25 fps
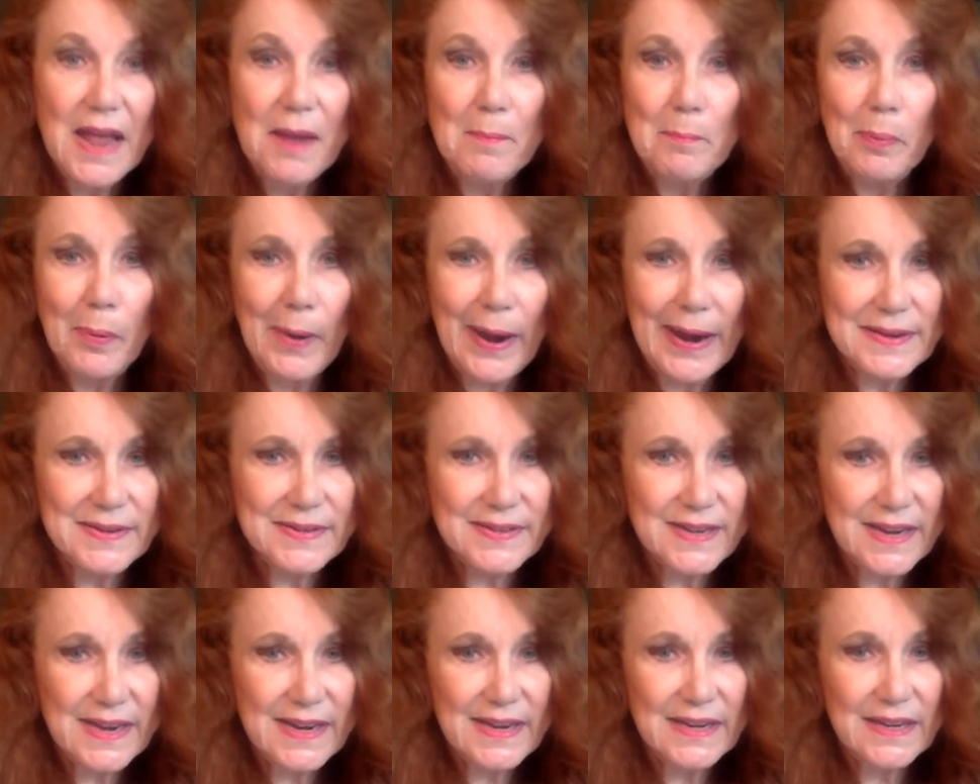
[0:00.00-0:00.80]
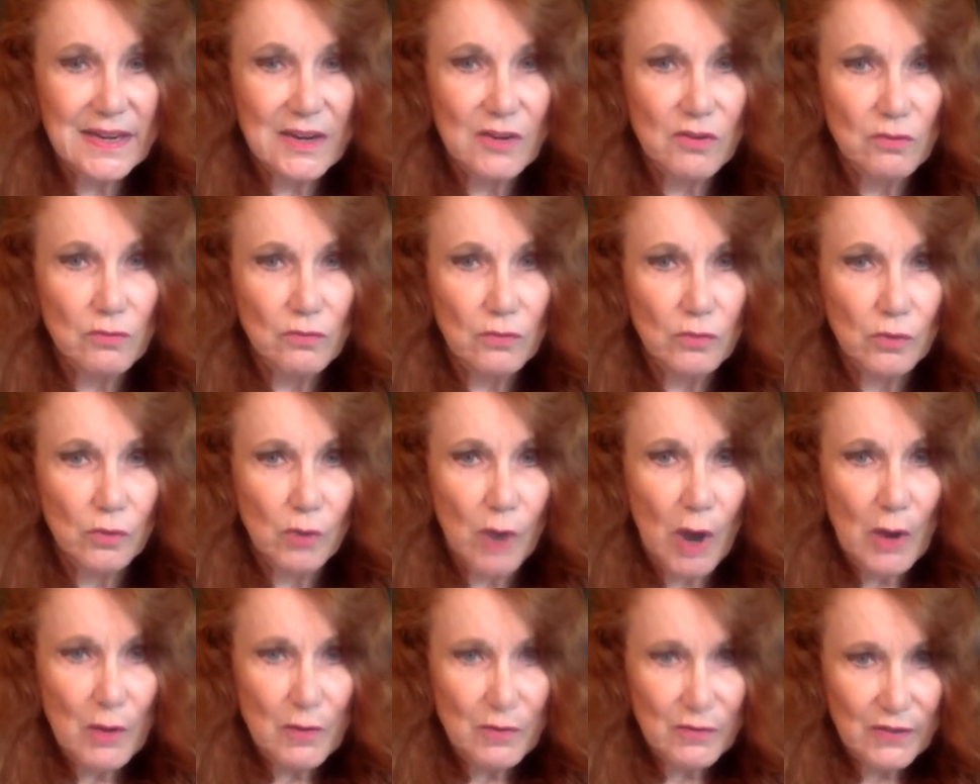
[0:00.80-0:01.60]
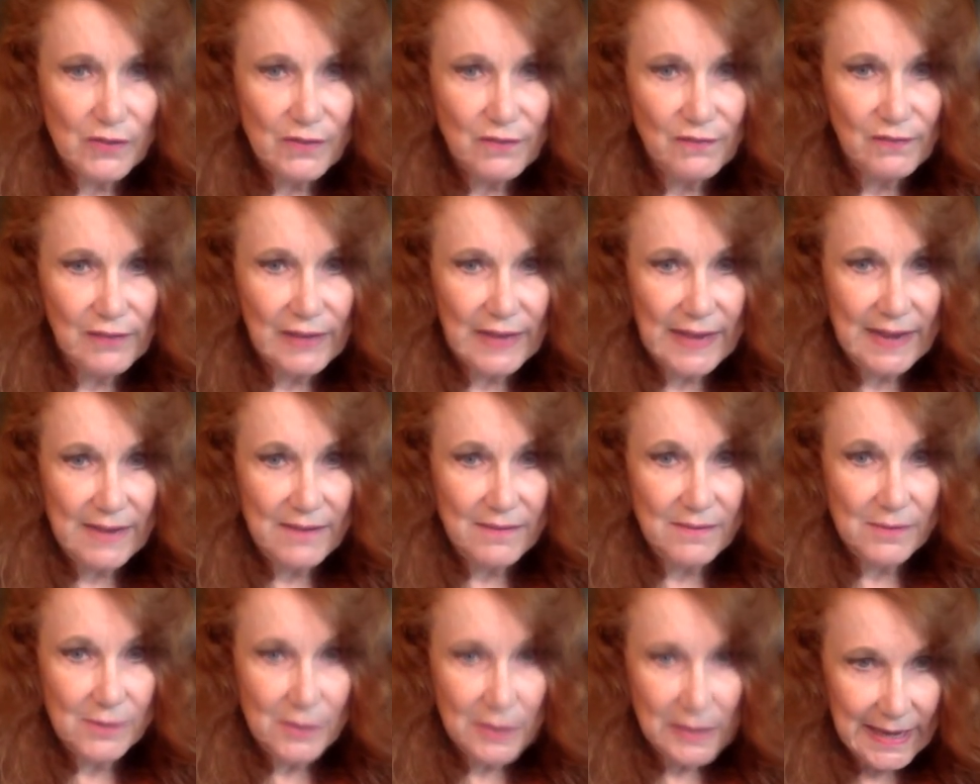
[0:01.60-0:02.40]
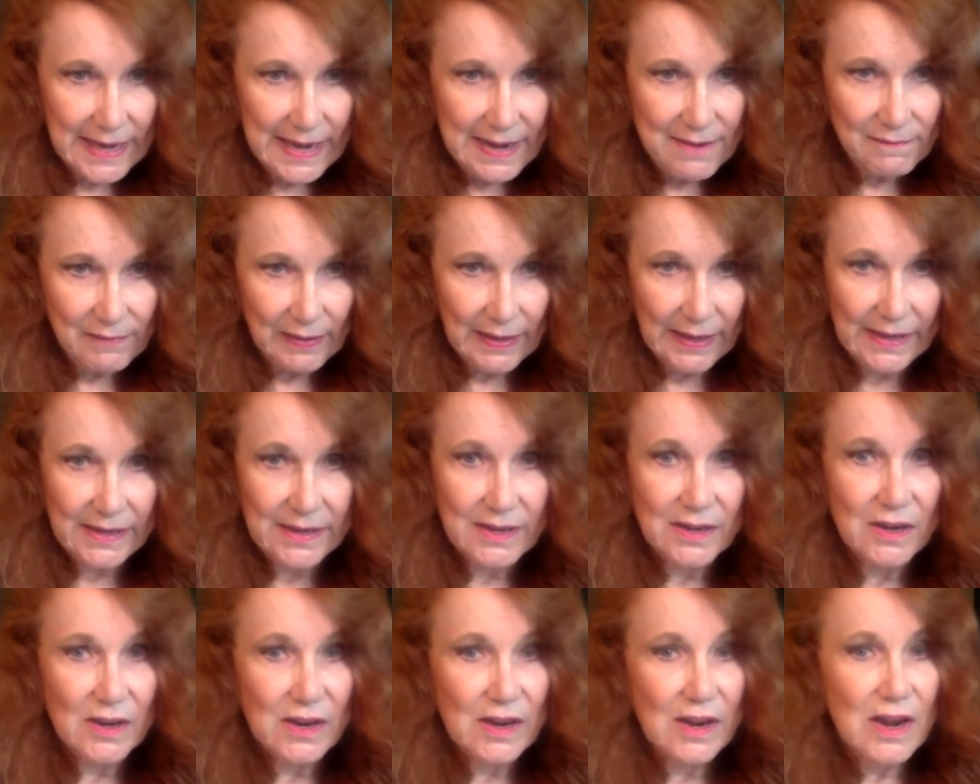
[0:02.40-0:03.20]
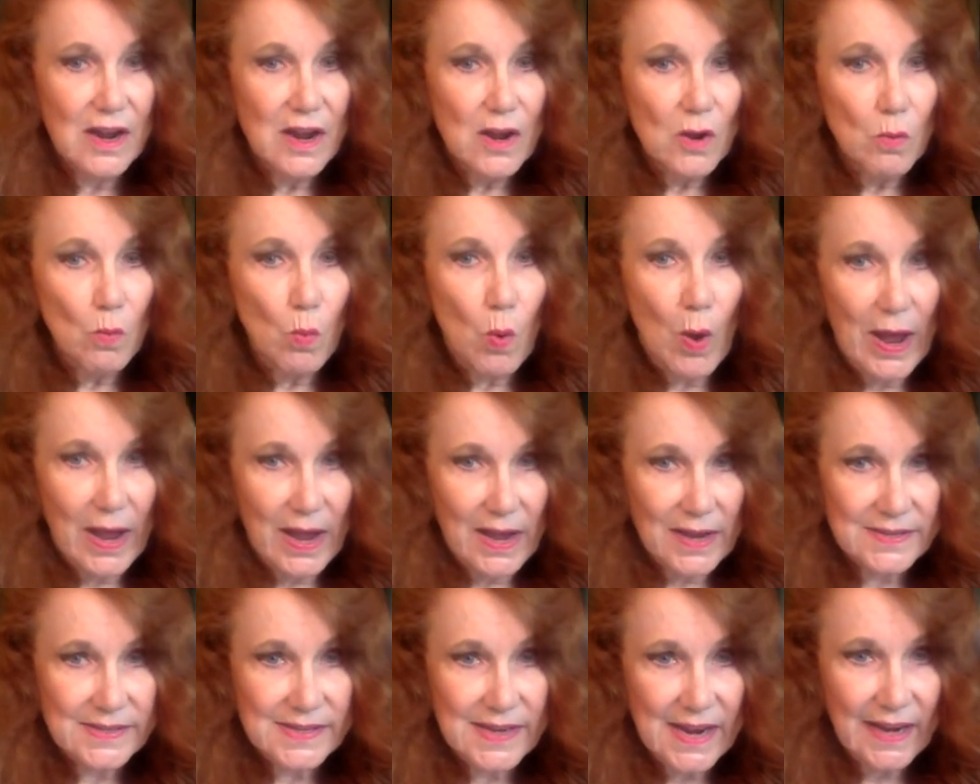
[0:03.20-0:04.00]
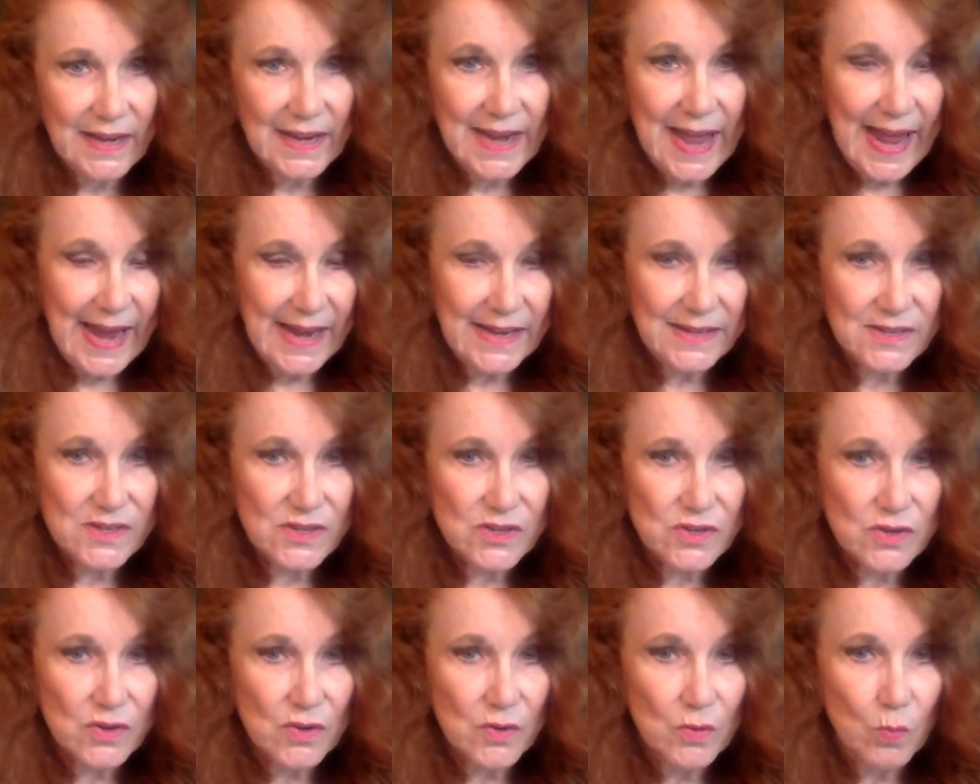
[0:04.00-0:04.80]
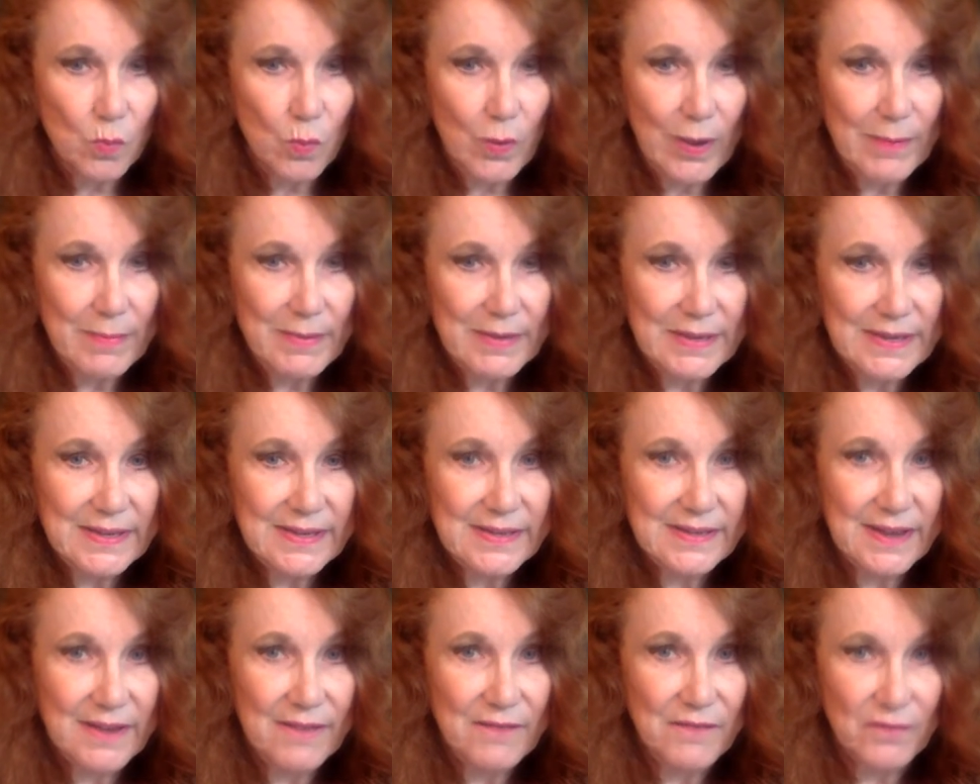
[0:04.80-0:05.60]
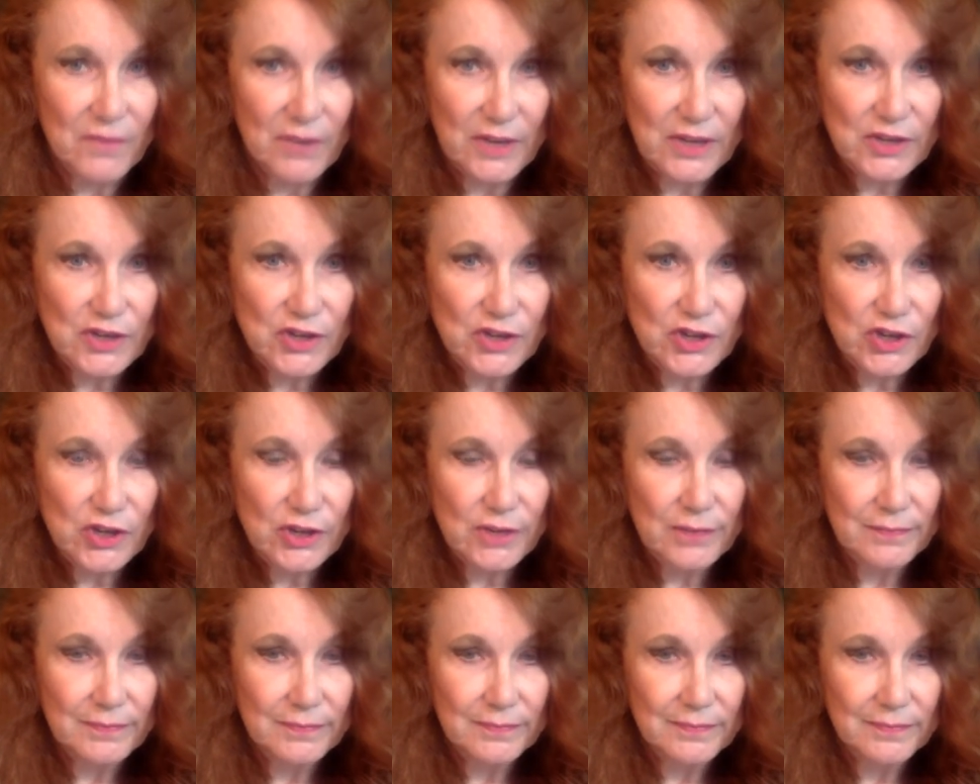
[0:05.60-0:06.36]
President Grover Cleveland was against women's suffrage.